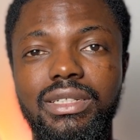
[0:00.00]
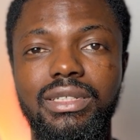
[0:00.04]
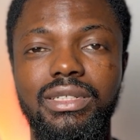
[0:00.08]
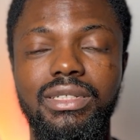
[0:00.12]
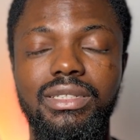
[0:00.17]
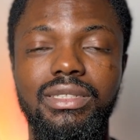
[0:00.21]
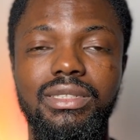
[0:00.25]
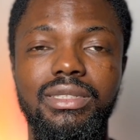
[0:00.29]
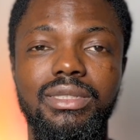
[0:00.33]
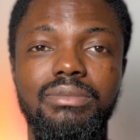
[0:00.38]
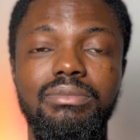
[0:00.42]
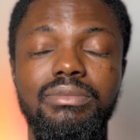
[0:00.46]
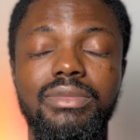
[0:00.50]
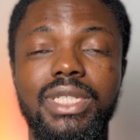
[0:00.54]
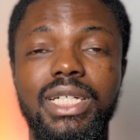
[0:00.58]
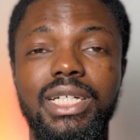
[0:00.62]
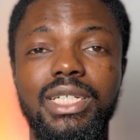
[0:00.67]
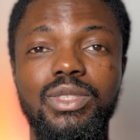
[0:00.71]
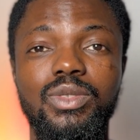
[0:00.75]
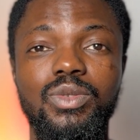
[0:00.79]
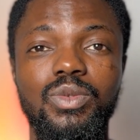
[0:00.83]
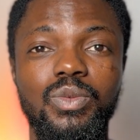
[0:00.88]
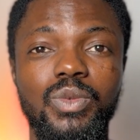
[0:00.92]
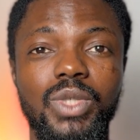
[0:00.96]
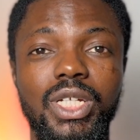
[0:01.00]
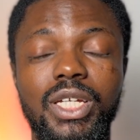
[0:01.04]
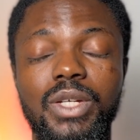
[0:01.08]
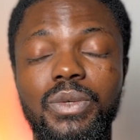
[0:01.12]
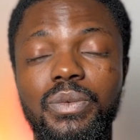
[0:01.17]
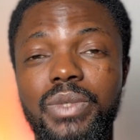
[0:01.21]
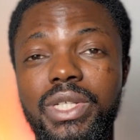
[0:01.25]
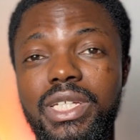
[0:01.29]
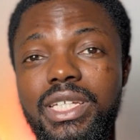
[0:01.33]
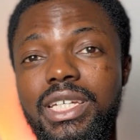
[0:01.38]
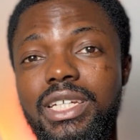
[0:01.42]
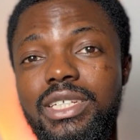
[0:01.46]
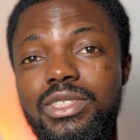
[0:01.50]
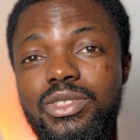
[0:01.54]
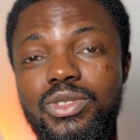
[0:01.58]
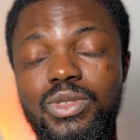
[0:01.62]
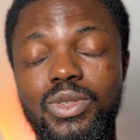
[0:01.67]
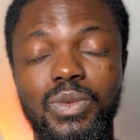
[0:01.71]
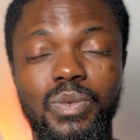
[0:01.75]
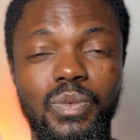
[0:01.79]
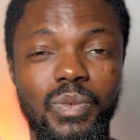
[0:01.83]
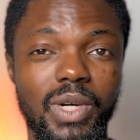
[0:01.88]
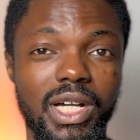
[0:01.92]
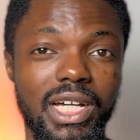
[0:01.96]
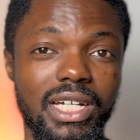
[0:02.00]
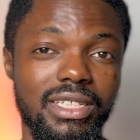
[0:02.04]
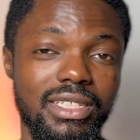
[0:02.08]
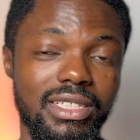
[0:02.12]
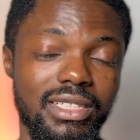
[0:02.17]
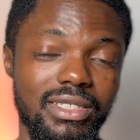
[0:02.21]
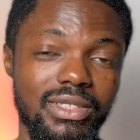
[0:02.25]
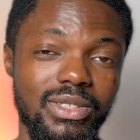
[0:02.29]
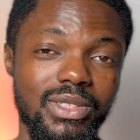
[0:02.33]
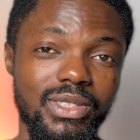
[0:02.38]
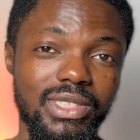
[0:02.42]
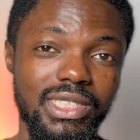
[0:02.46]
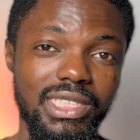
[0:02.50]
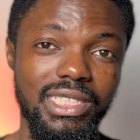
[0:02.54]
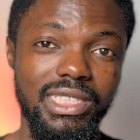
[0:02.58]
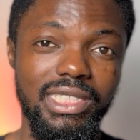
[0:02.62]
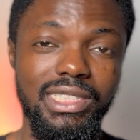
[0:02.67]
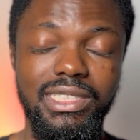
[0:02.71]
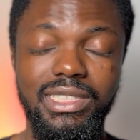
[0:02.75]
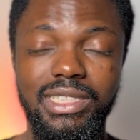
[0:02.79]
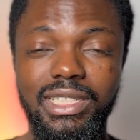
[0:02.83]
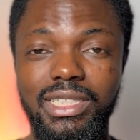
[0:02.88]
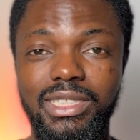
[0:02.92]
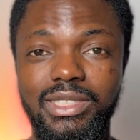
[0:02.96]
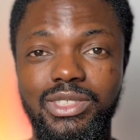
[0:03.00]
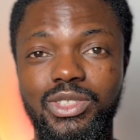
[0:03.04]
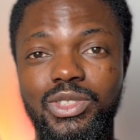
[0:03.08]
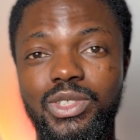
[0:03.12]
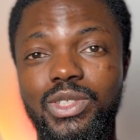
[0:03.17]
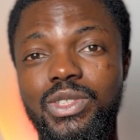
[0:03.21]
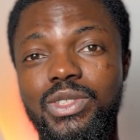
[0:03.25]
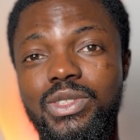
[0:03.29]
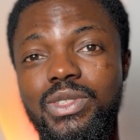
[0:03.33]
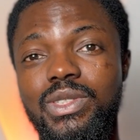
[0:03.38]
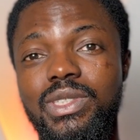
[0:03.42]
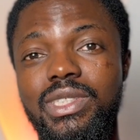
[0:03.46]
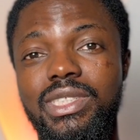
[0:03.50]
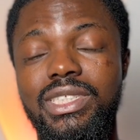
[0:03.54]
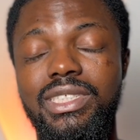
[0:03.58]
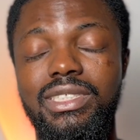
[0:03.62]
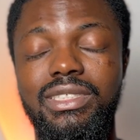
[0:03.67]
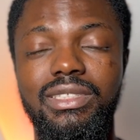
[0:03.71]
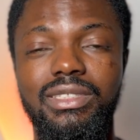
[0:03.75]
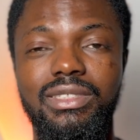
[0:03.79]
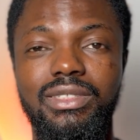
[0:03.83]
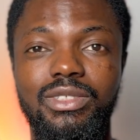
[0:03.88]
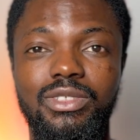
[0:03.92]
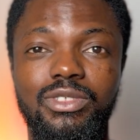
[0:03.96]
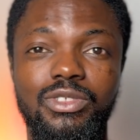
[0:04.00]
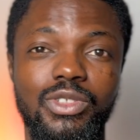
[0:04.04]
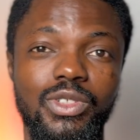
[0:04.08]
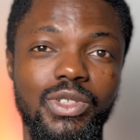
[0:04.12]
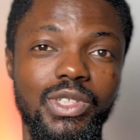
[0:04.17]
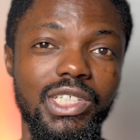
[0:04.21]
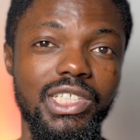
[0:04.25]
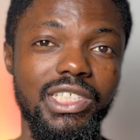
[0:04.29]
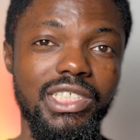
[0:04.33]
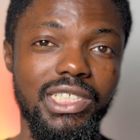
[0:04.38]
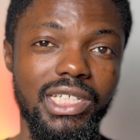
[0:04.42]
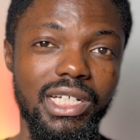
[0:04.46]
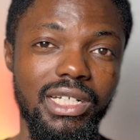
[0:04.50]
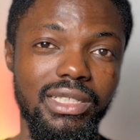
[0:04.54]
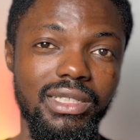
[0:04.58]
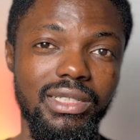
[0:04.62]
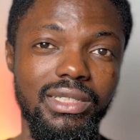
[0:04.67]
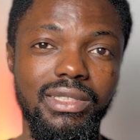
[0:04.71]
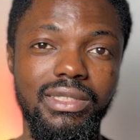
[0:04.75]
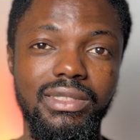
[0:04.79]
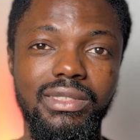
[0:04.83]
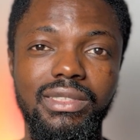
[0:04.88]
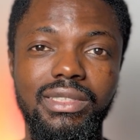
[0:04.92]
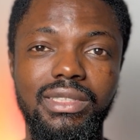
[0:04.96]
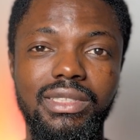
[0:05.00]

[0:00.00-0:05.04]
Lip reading: That way we get a wider audience. As you all know, this is a growing channel.